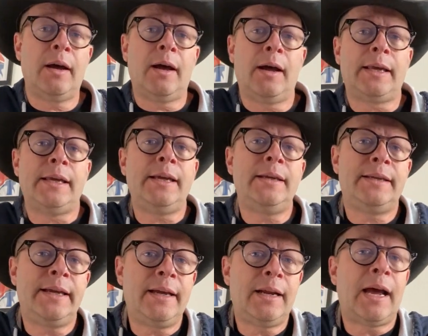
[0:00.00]
He
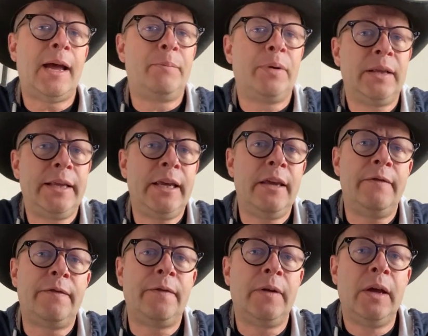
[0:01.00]
did, I
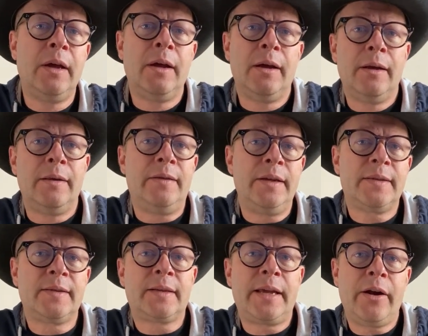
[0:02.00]
believe,
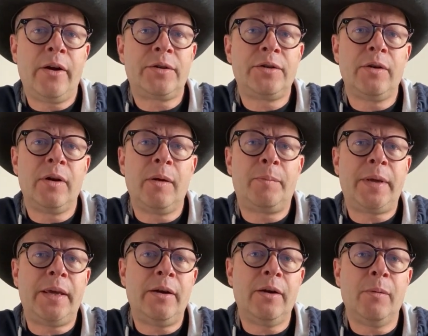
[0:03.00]
this character
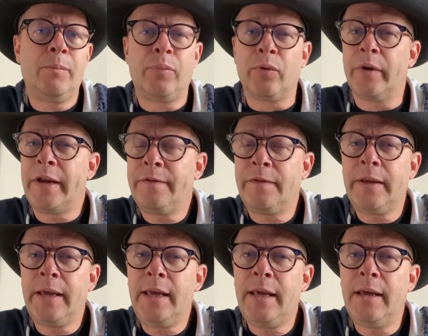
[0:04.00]
appear
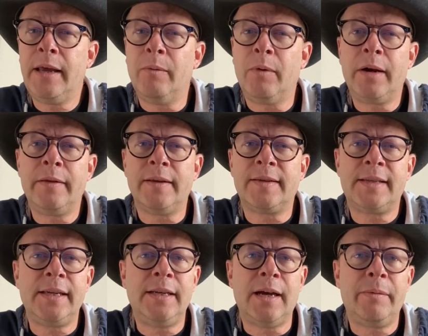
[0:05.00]
briefly in one of the
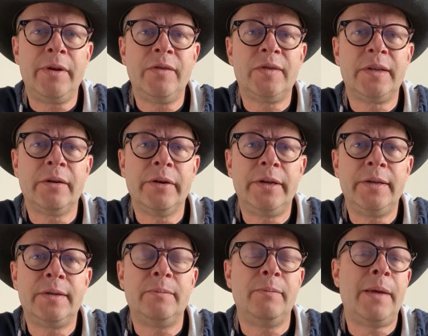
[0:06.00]
CW
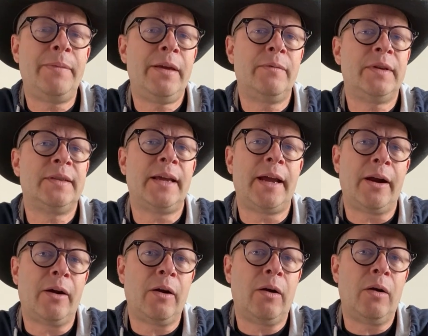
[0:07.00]
series. Maybe it was the
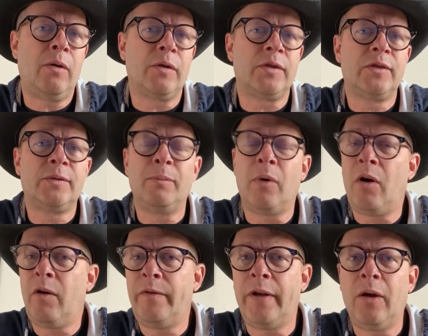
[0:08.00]
Arrow or
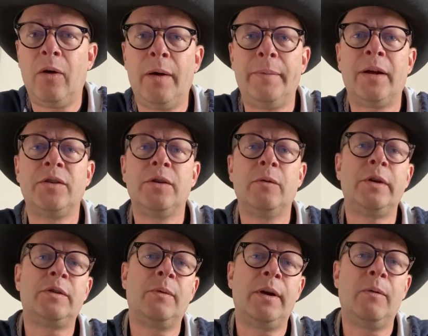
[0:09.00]
Smallville. I'm not sure
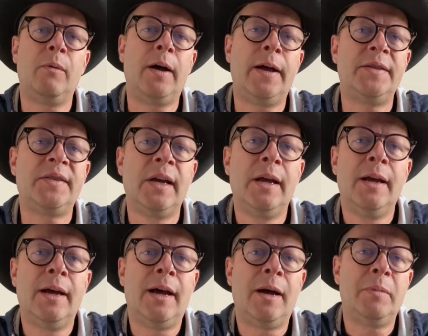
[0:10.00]
which one it was,
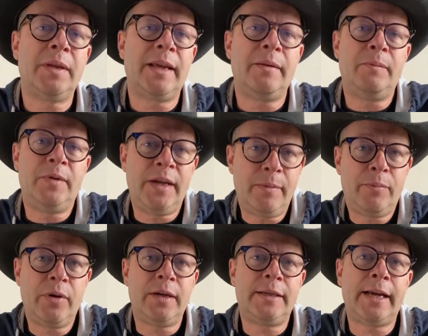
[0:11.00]
but they did
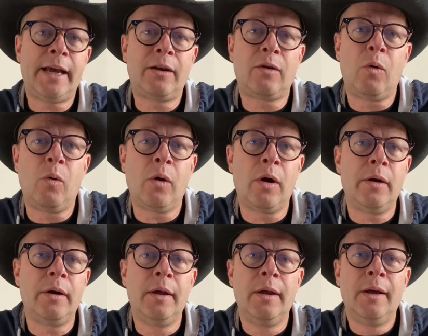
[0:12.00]
put Ted
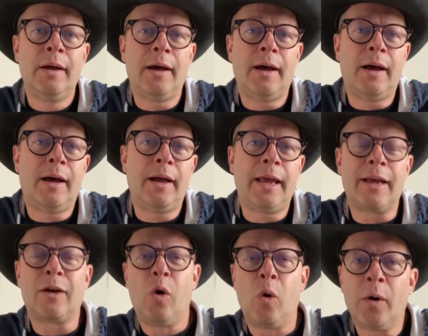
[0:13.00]
Kord
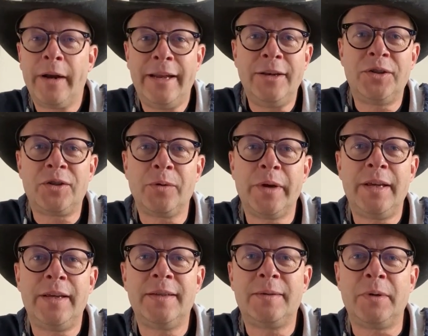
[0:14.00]
and Kord
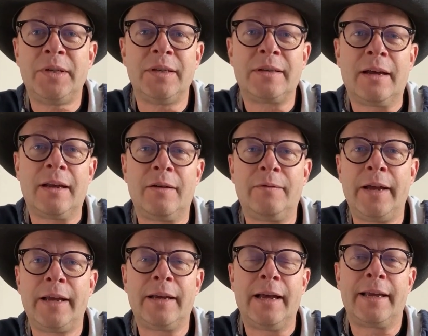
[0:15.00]
Industries, which is kind of
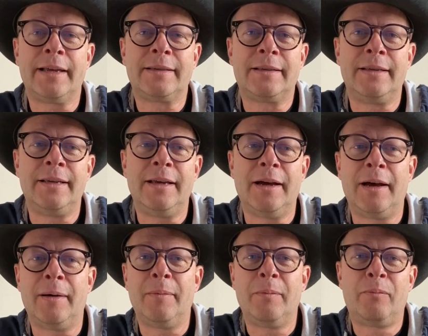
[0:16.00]
like, I guess,
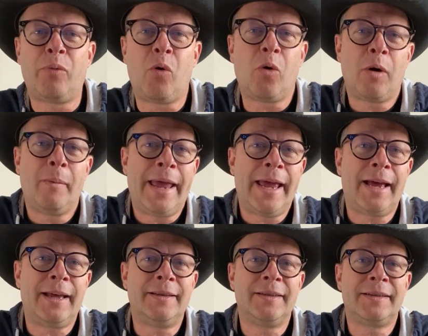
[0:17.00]
the poor
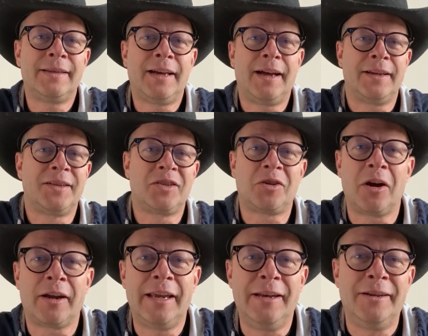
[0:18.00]
man's
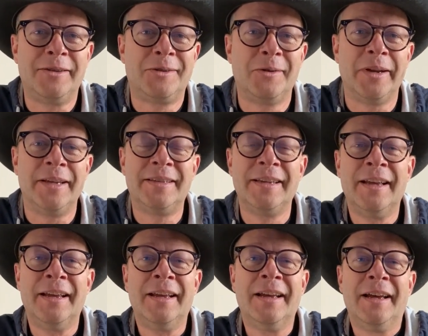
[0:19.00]
Stark Industries,
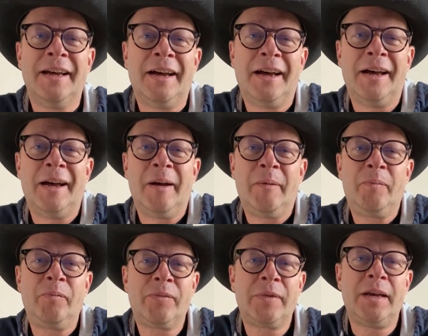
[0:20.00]

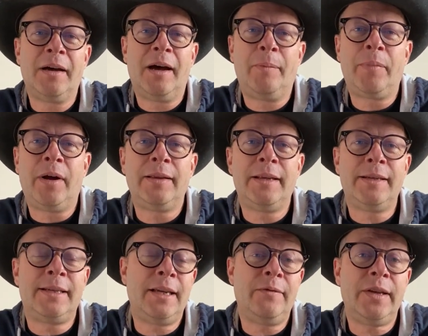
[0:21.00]
up on the
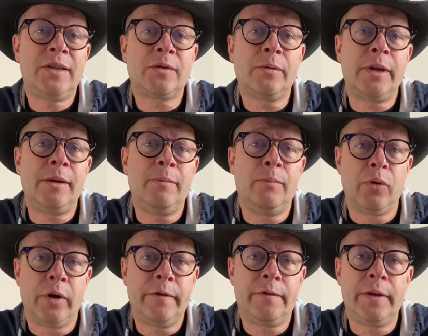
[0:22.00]
TV screen
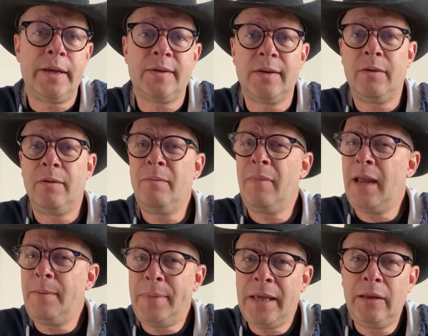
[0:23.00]
briefly. So it
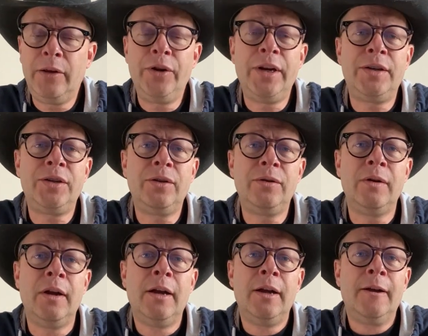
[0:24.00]
might be alluded
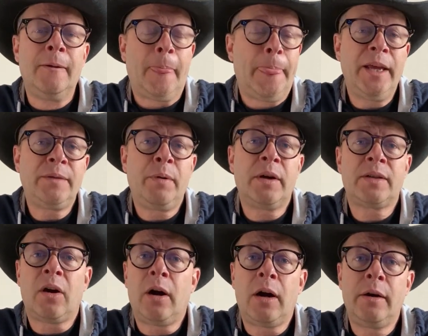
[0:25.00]
to. This book's
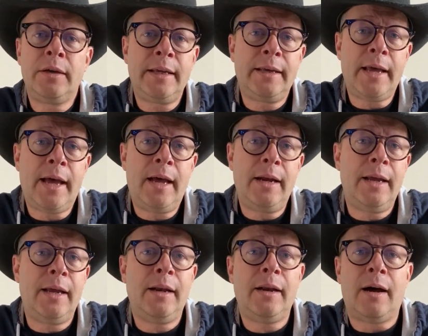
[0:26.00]
hard to get
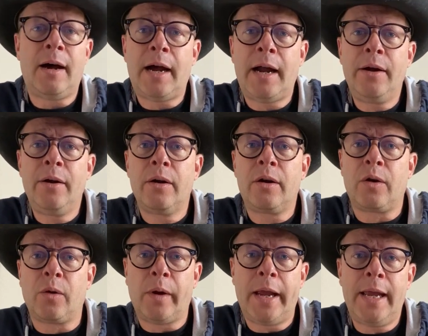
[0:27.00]
in higher
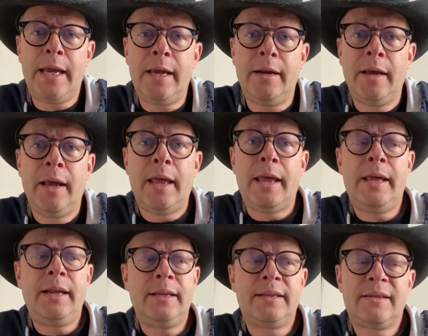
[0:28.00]
grade,
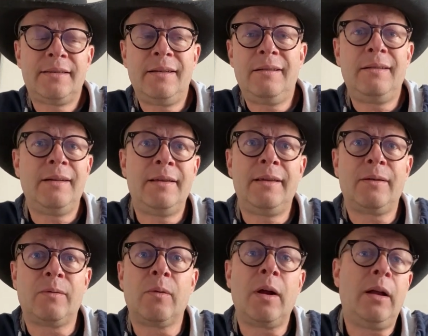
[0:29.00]
and it's still, I think,
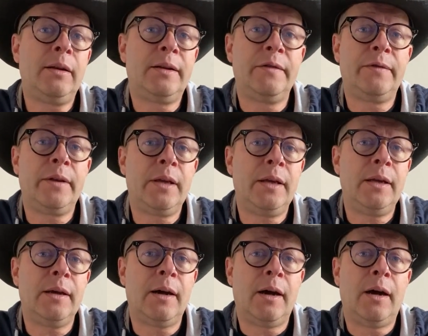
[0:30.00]

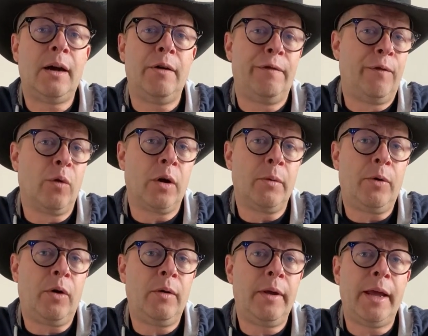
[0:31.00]
relatively
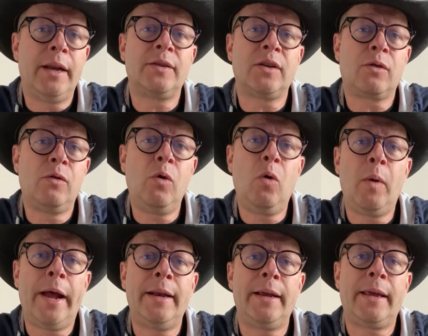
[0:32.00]
affordable. And it's a cool
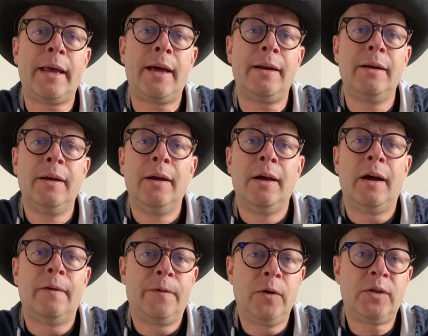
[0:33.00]
way to get
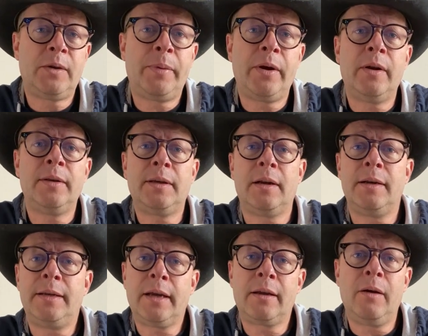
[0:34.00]
a first appearance on a
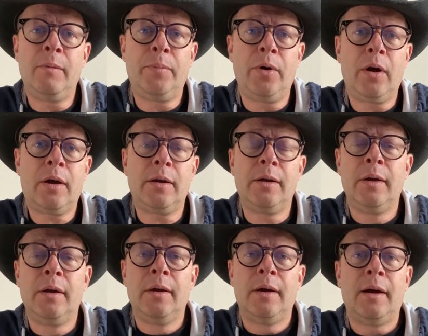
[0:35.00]
Ditko book
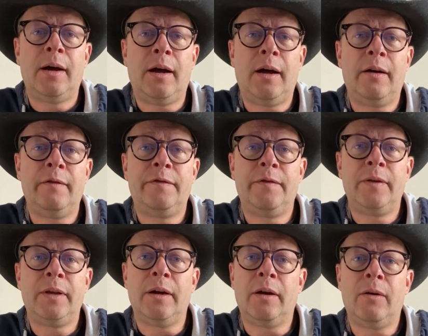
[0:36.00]
of,
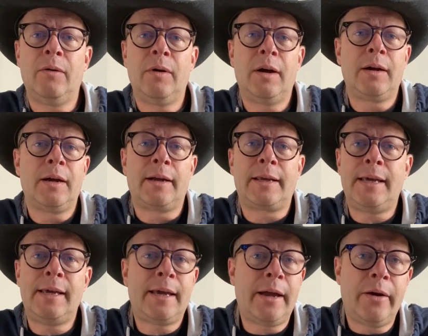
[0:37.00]
you know, a
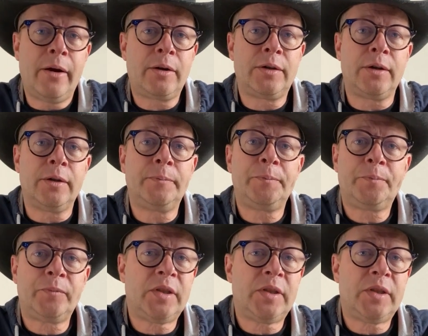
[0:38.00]
key character.